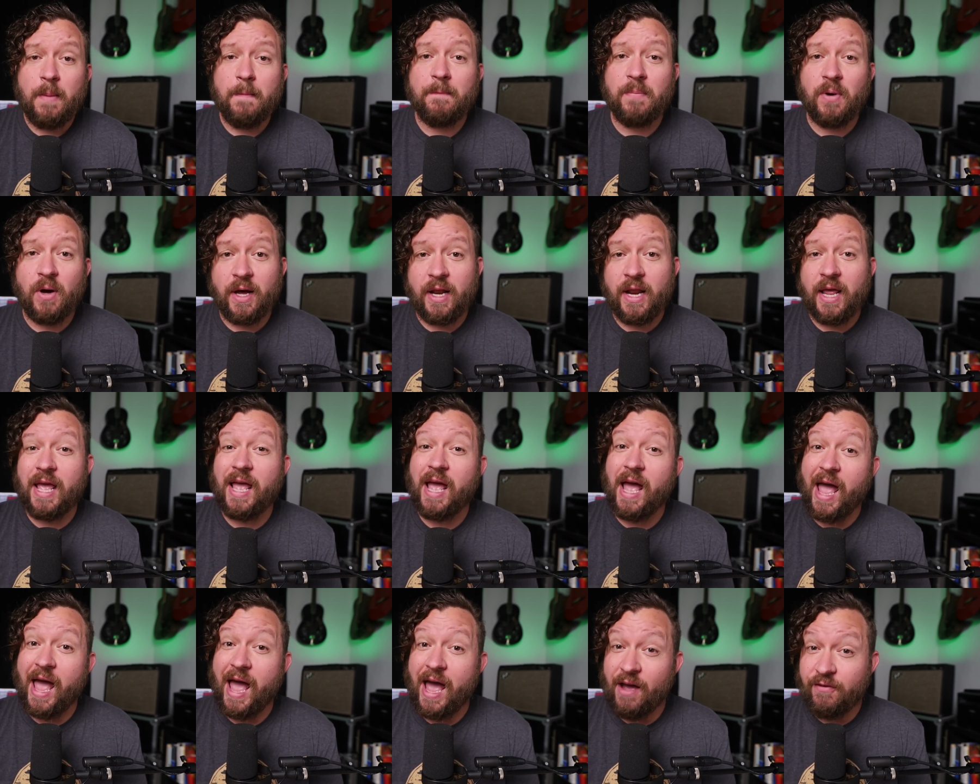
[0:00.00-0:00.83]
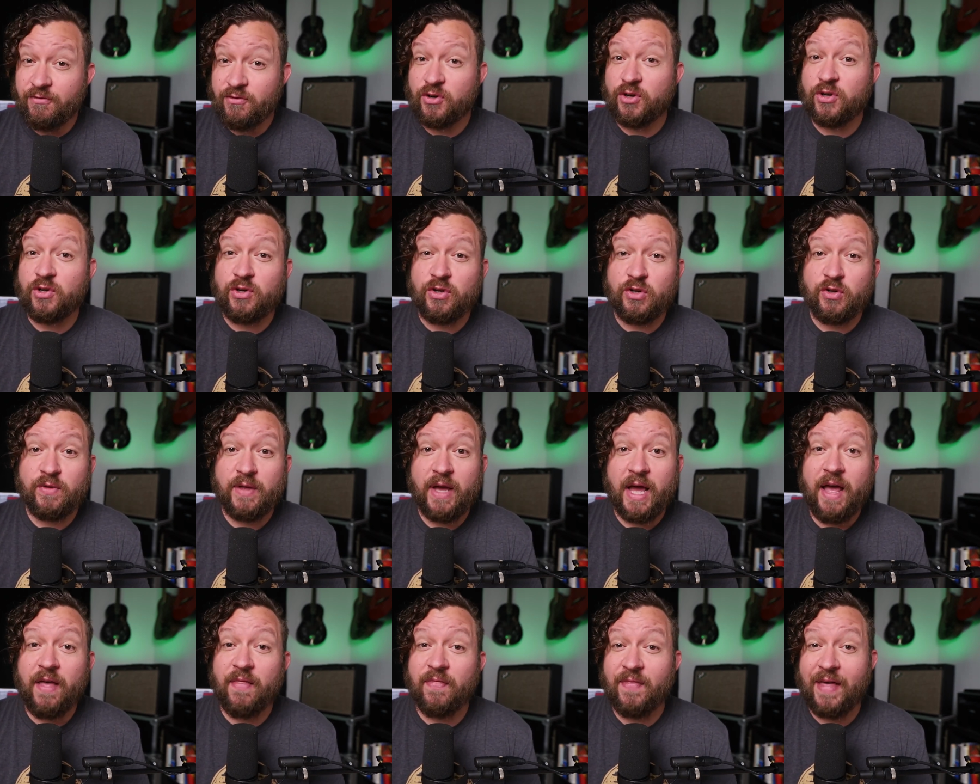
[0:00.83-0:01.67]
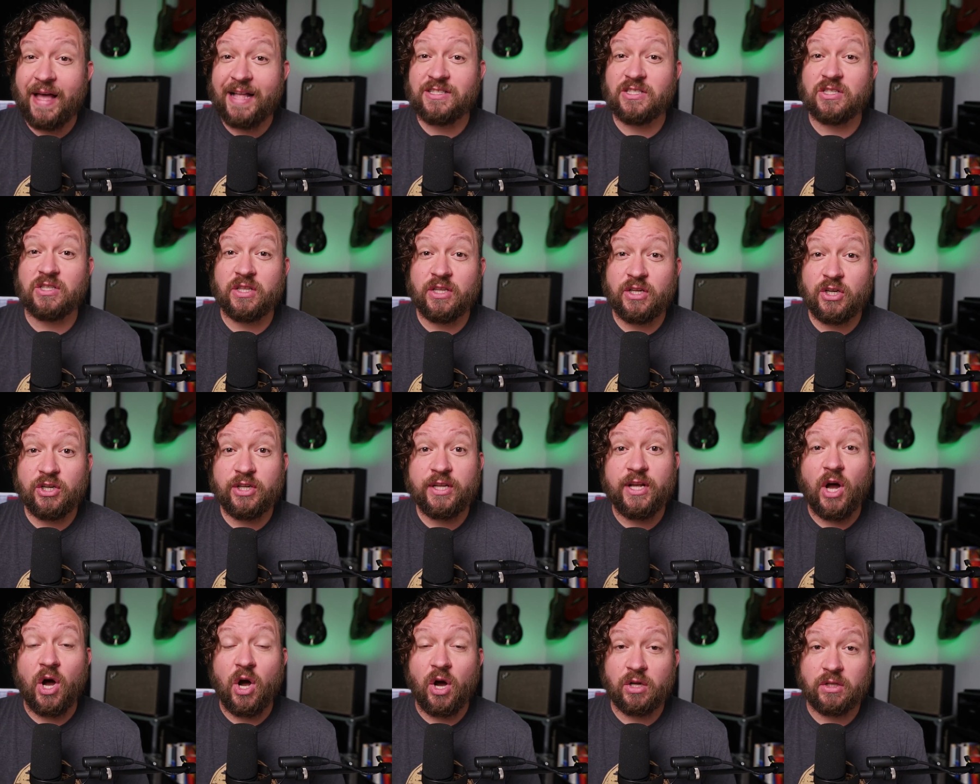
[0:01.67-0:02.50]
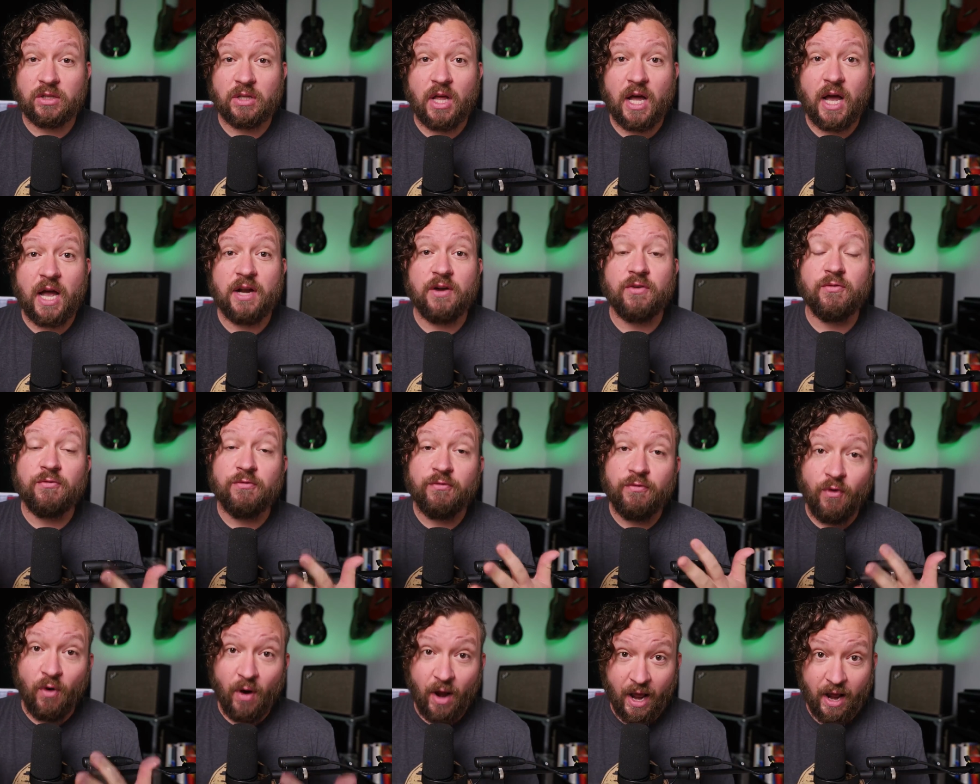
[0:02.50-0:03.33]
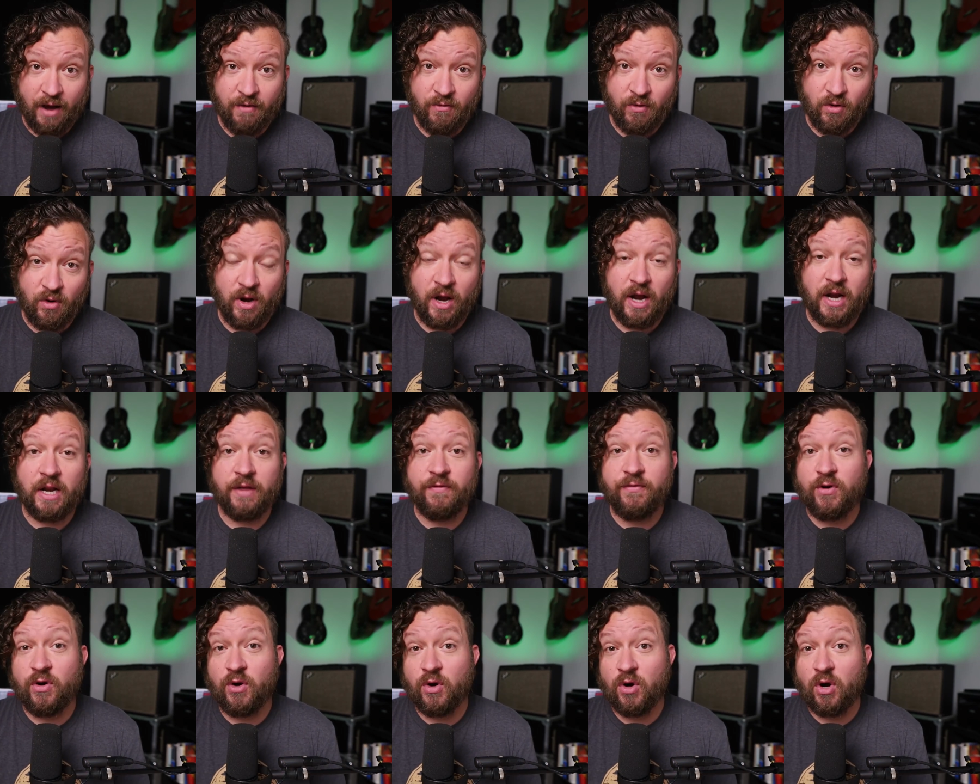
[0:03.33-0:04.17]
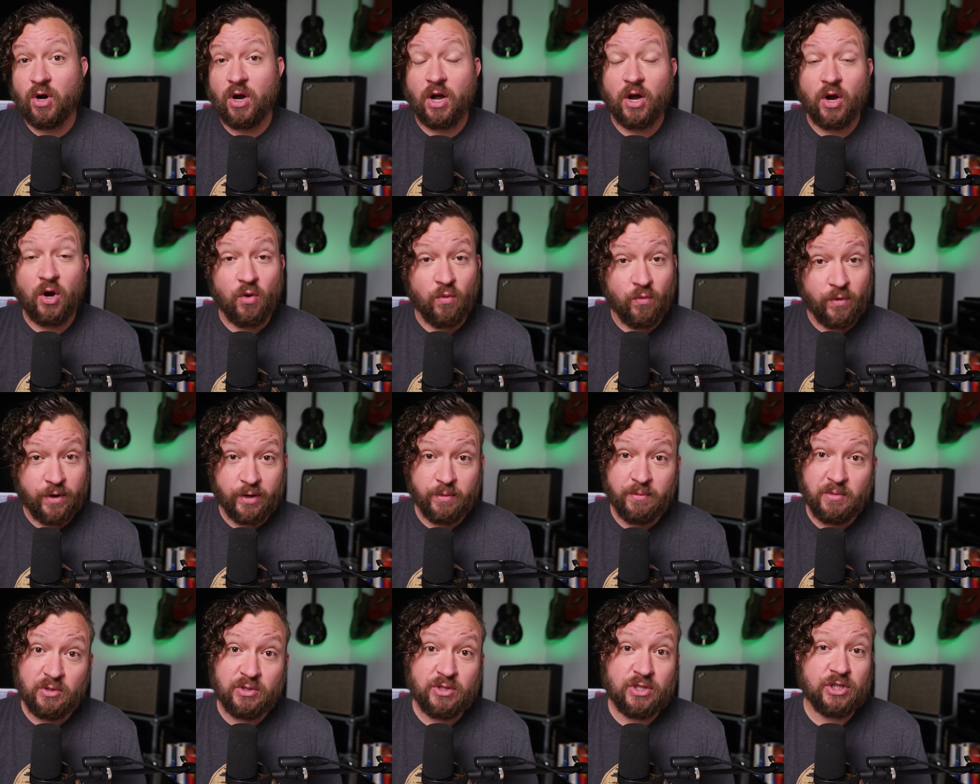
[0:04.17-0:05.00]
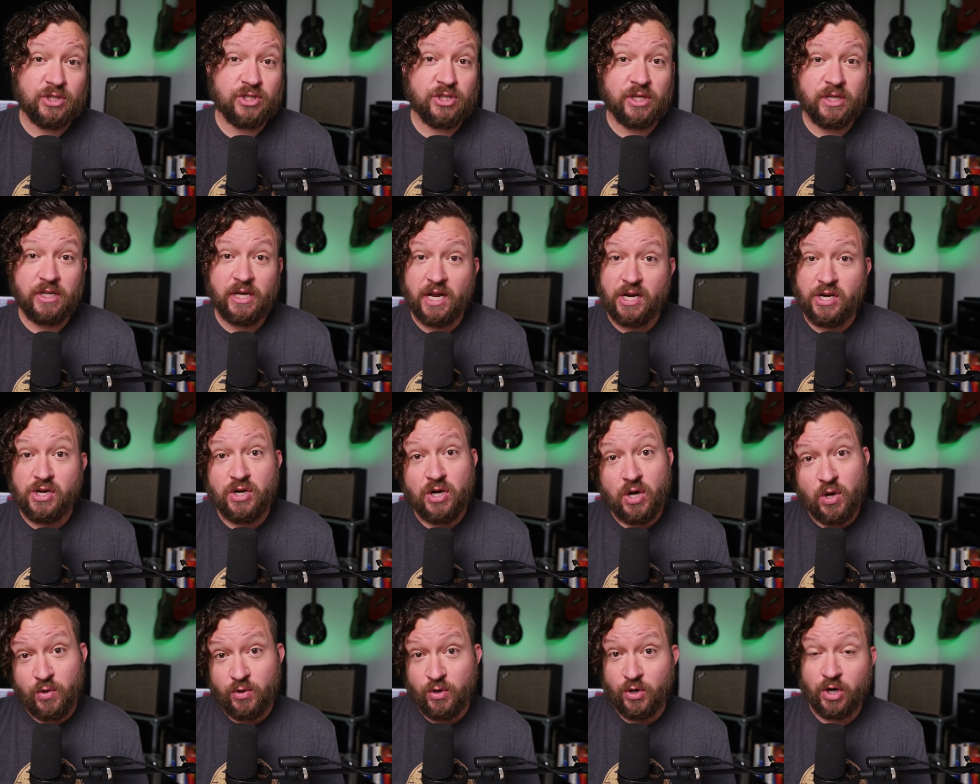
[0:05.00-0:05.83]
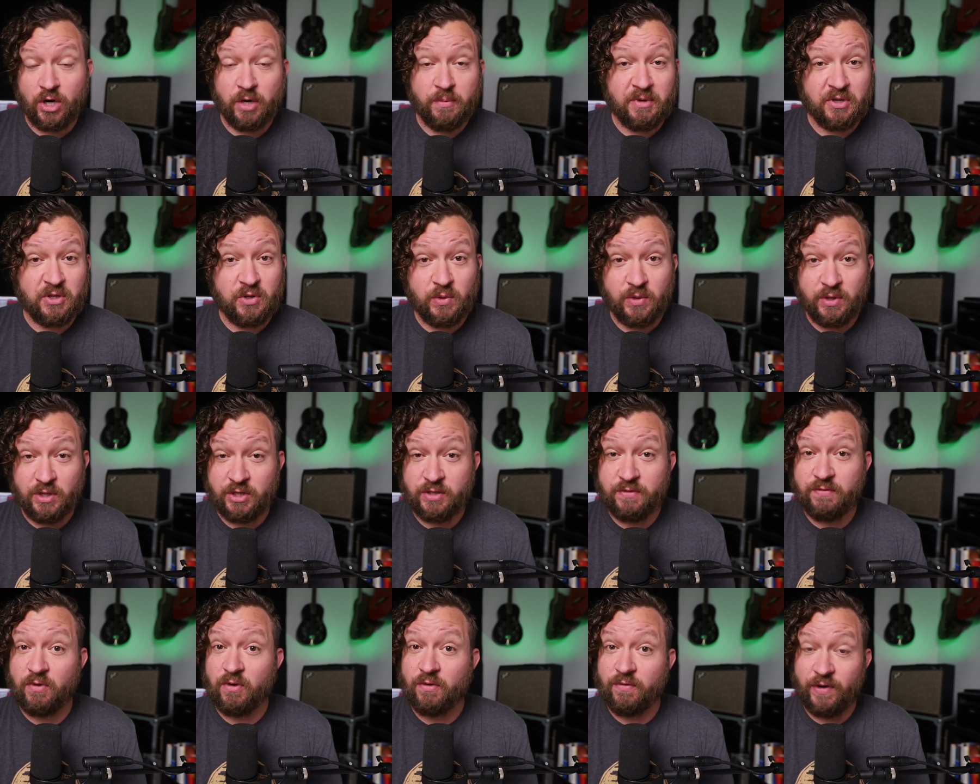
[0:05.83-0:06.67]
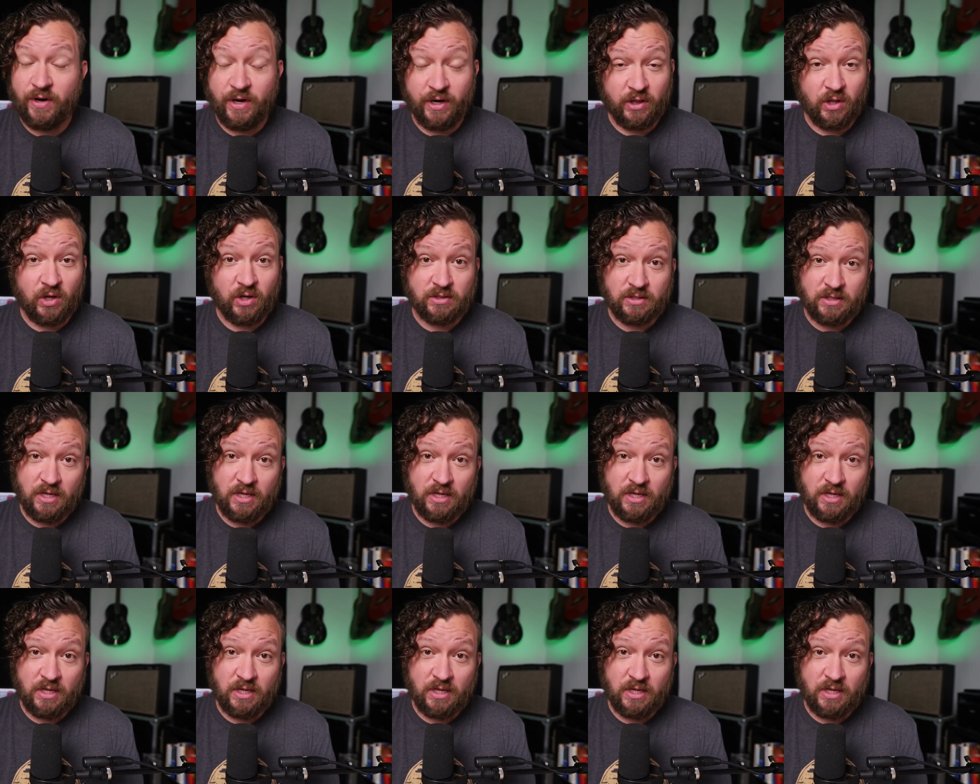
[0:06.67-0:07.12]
but after you do that, that's literally online forever. And if you're a career musician and you know you're going to be doing this for a very long